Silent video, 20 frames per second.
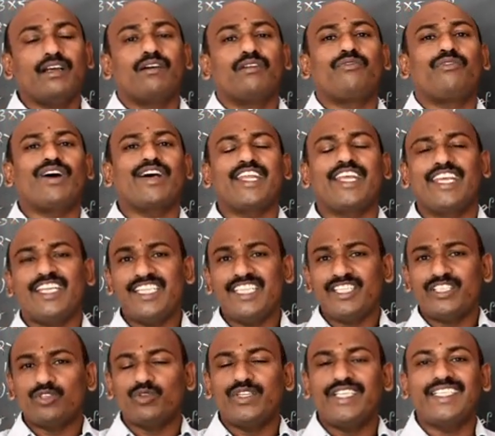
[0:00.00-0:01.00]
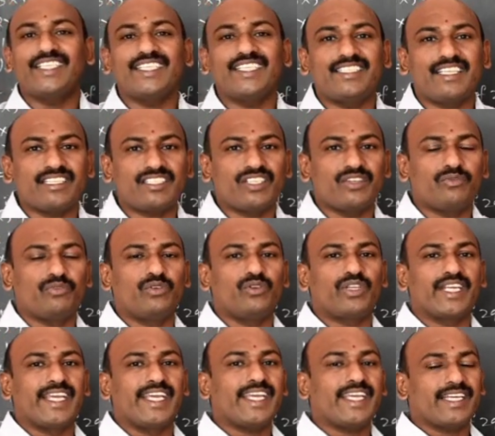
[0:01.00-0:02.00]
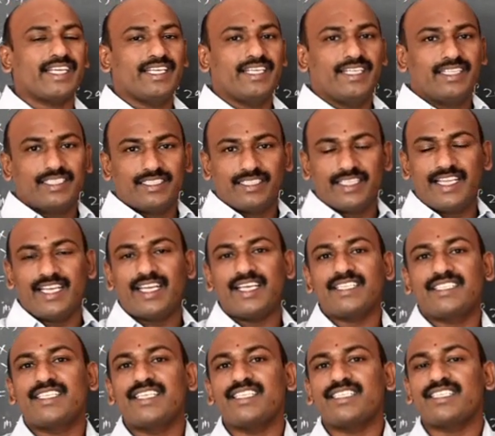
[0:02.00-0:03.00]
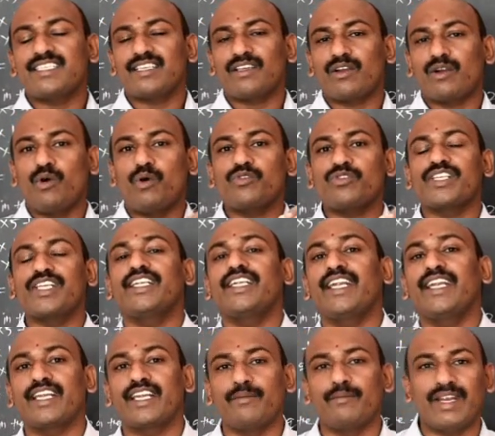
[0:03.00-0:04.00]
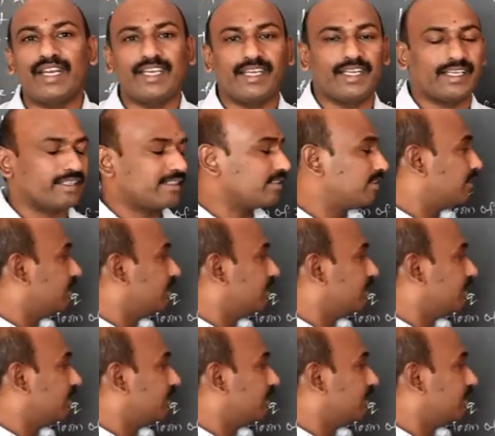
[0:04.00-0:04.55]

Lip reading: For any two integers, if you take, there exists quotient and remainder.